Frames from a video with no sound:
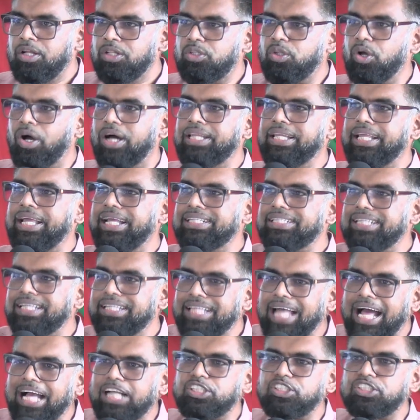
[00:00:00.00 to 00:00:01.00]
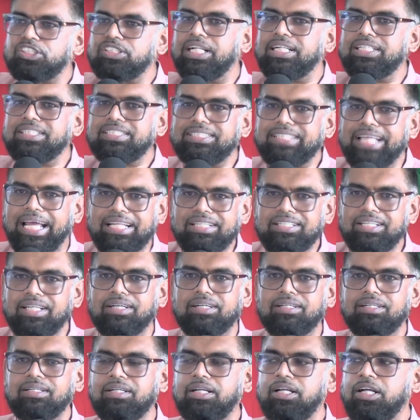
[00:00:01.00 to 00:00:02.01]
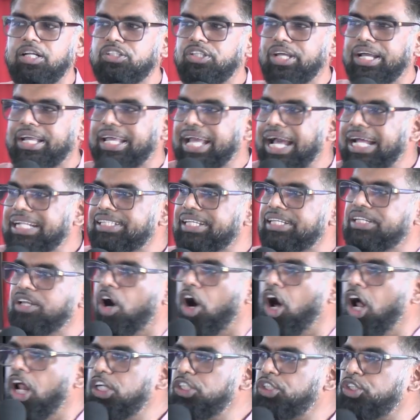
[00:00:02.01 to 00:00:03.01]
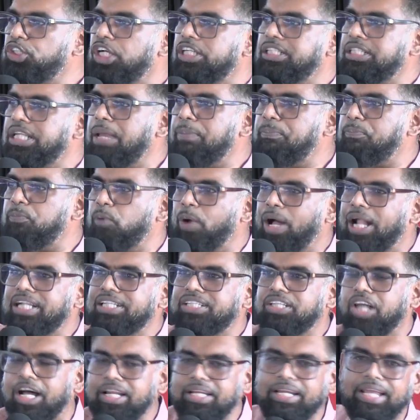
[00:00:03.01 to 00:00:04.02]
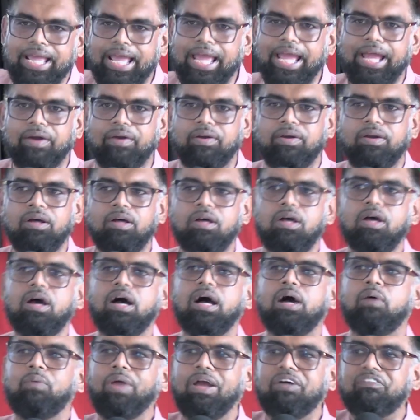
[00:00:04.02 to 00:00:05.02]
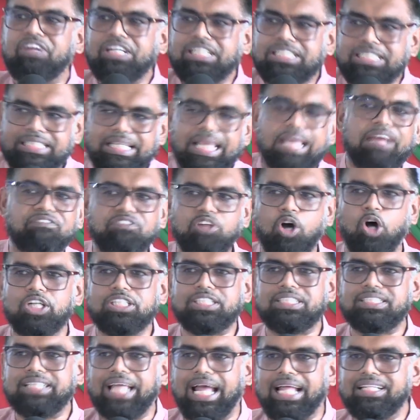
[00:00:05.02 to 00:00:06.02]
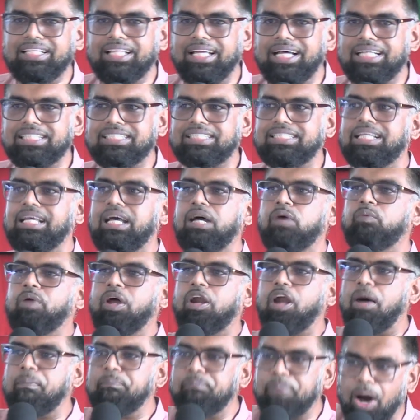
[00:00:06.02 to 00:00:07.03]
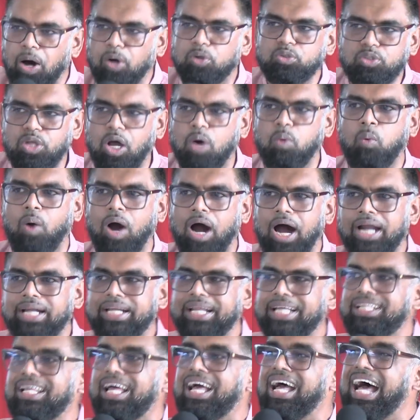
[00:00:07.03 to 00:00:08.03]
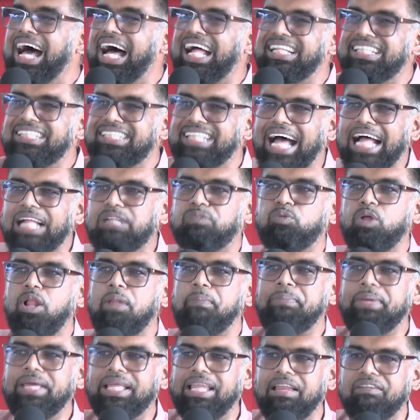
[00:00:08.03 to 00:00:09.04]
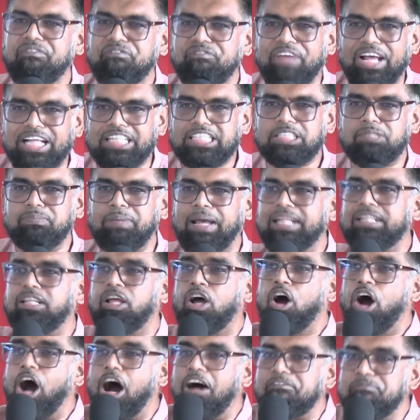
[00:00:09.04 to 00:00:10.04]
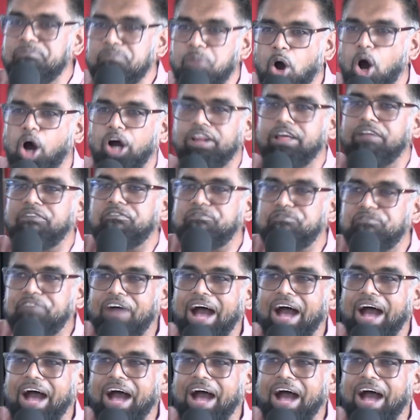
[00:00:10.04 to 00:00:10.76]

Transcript: to an international tender to get an ultra deep well done here. We have received those tenders. We are about to award it, and that will be an investment of more than